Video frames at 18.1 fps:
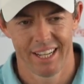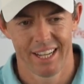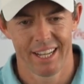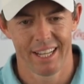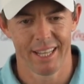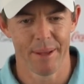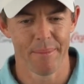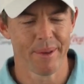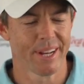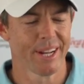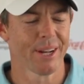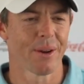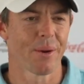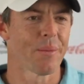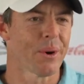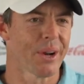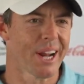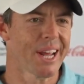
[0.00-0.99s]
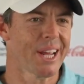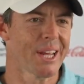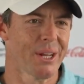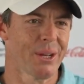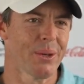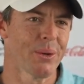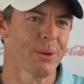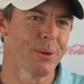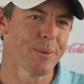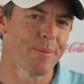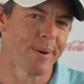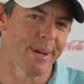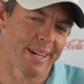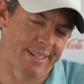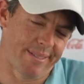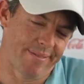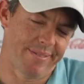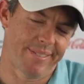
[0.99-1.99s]
Limited in what I can do,
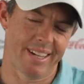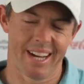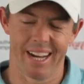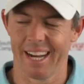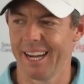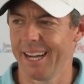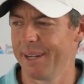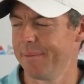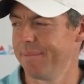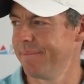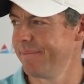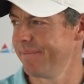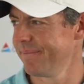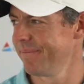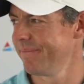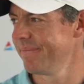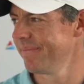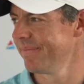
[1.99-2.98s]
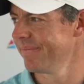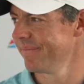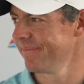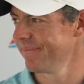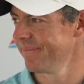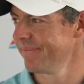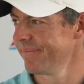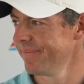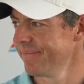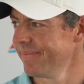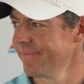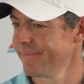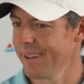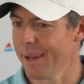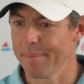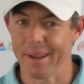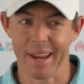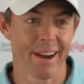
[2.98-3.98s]
but I'm
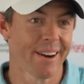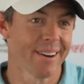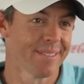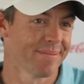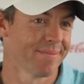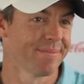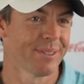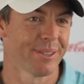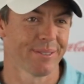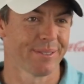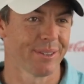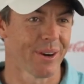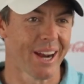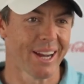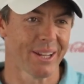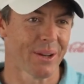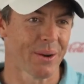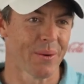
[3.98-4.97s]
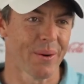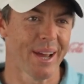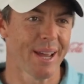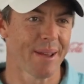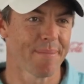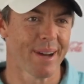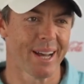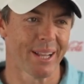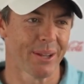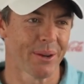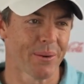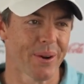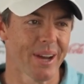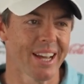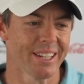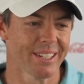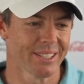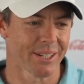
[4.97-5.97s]
here, grinding away, battling
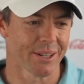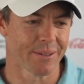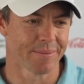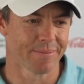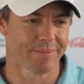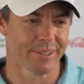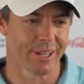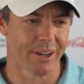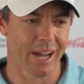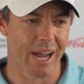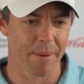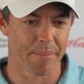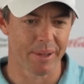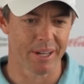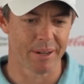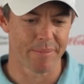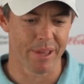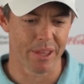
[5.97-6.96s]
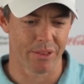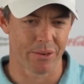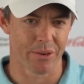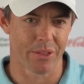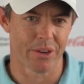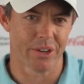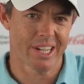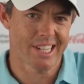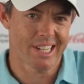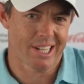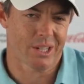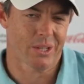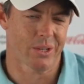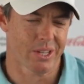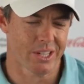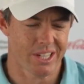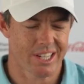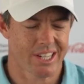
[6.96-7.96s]
away. So, you know, happy to be through 36 holes.